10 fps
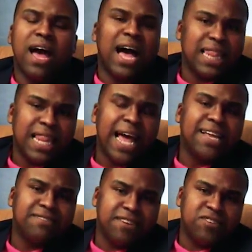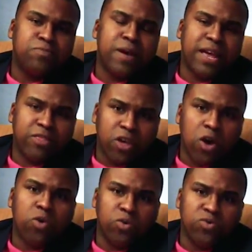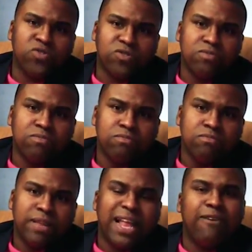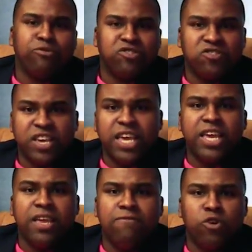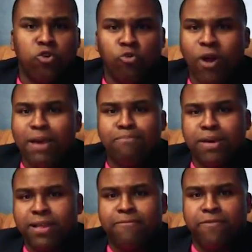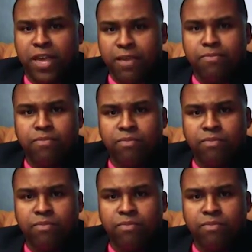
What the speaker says: I lastly expect those that have received the great benefit